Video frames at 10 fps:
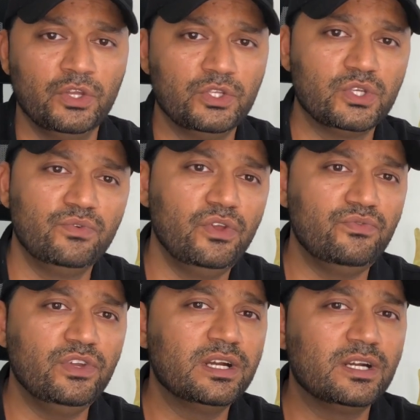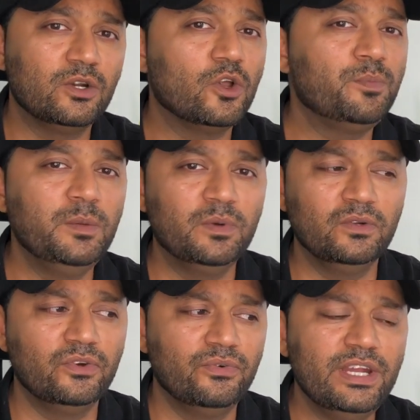So we figured a lot of people
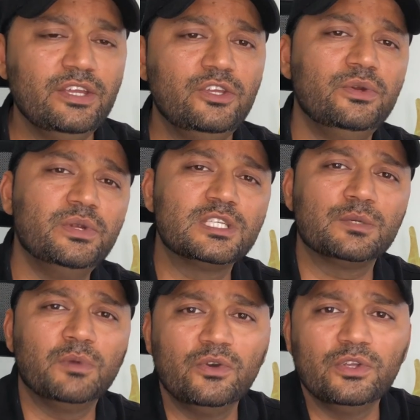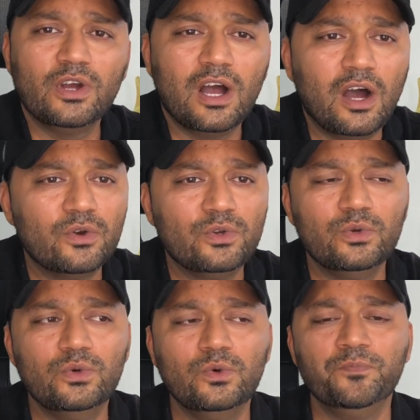were very curious about
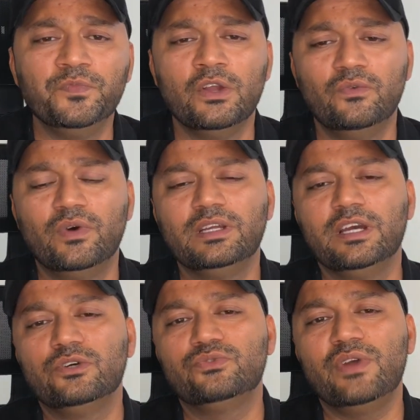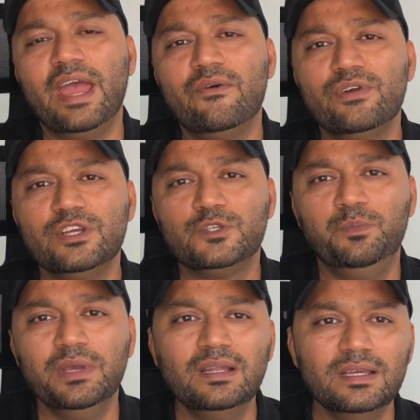what kind of average
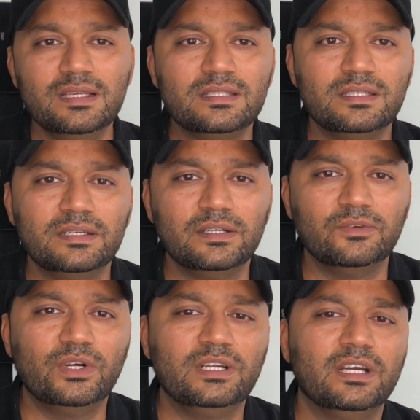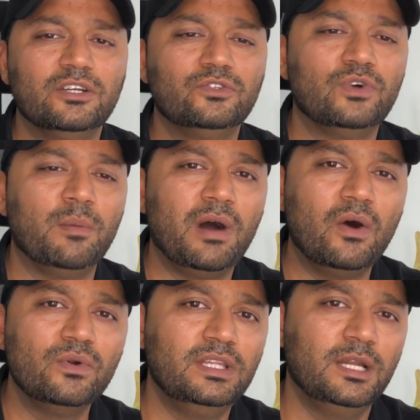bill is there, what kind of
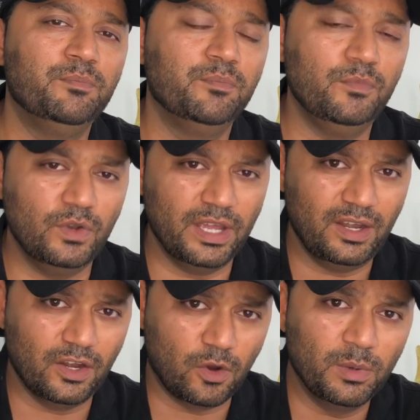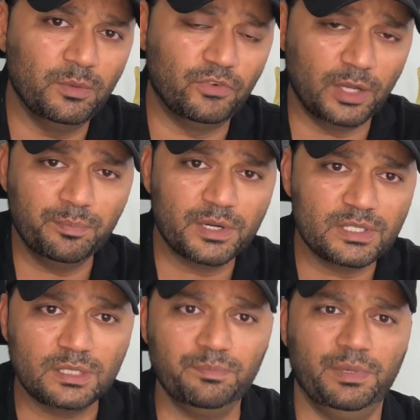amount that a normal one
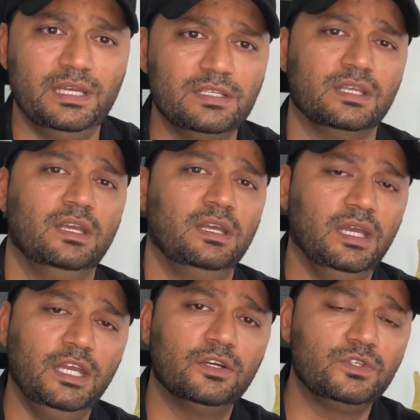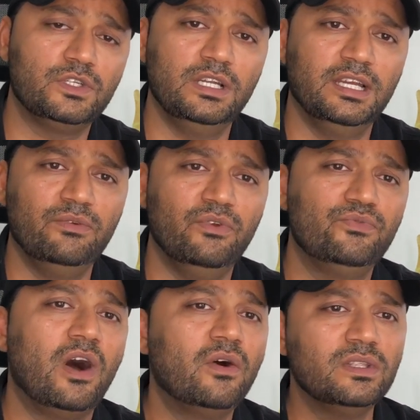person pays in Australia. And we
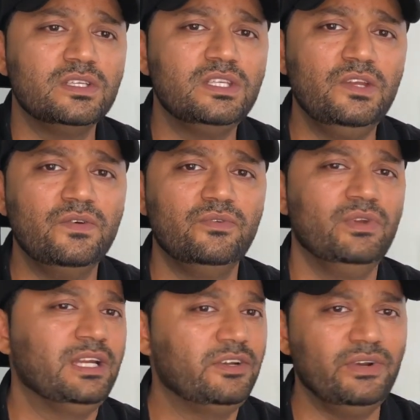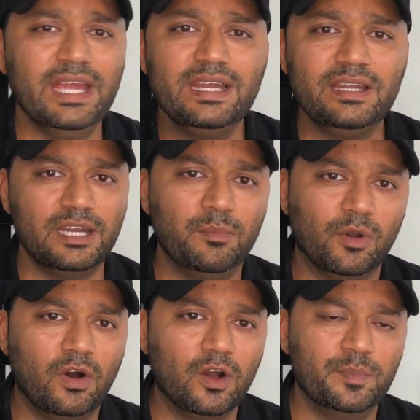found this keyword. We created a
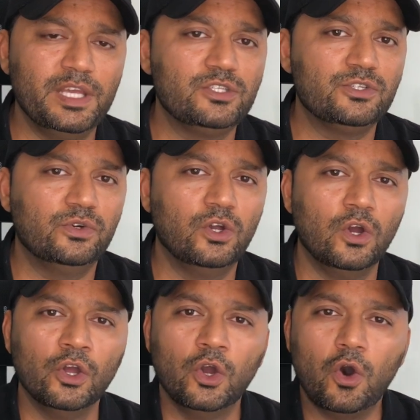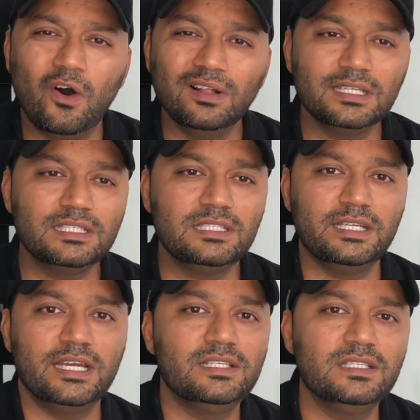blog based on all the
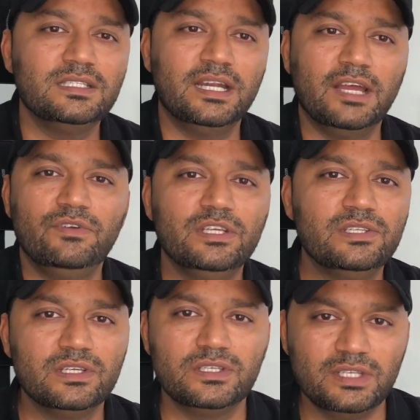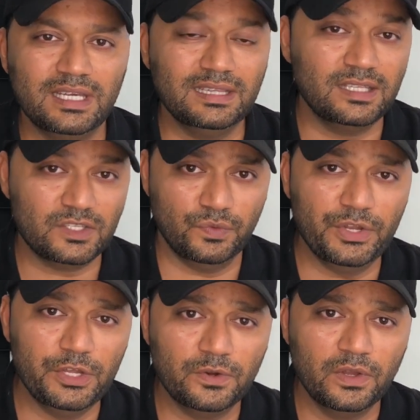strategies that I've discussed in this
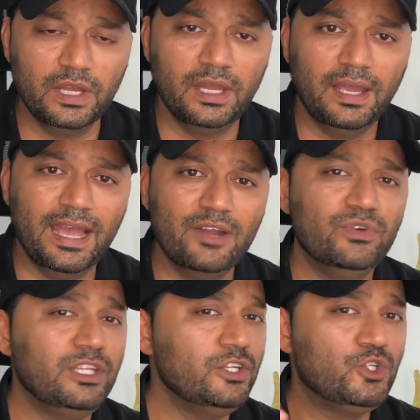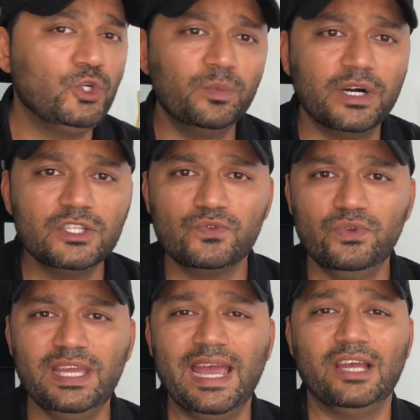video, and within 2 months
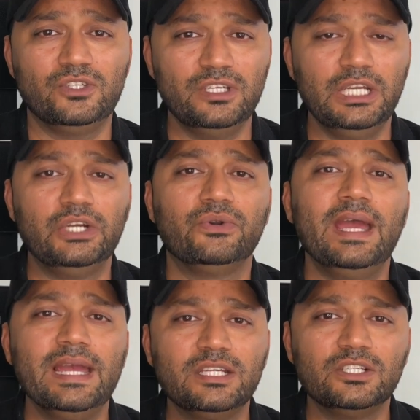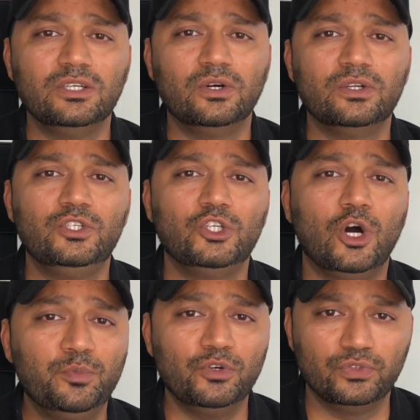we actually ranked on
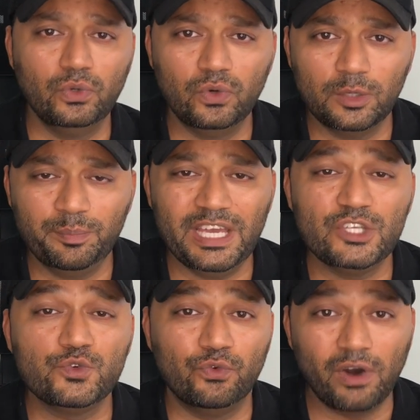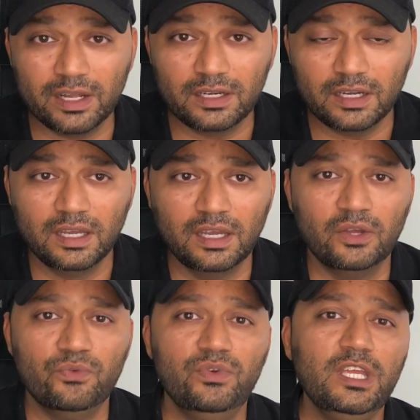top of Google page 1.
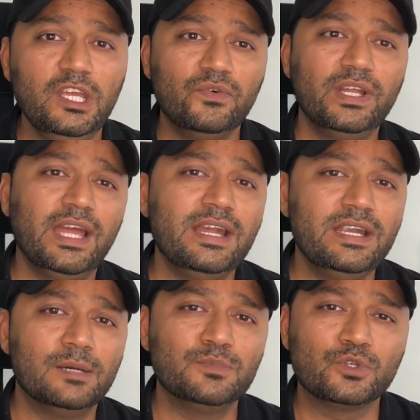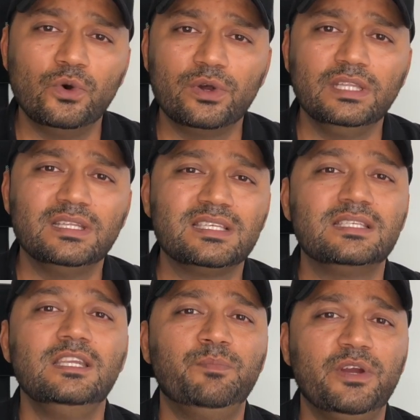We even ended up scoring the
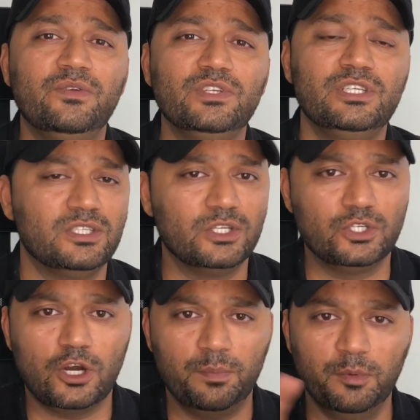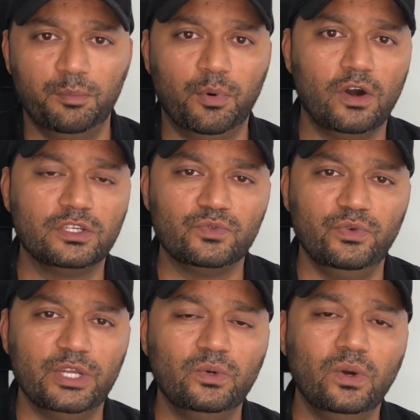snippet, which is the top box
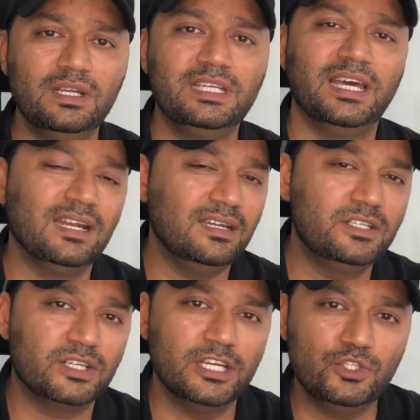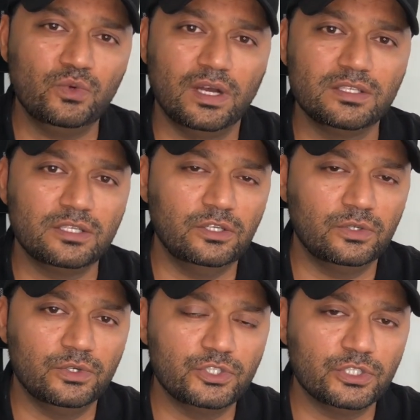where Google directly tries to answer your
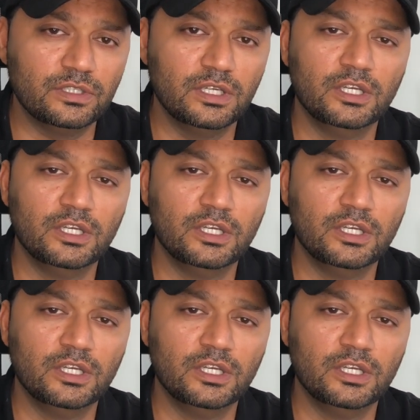question.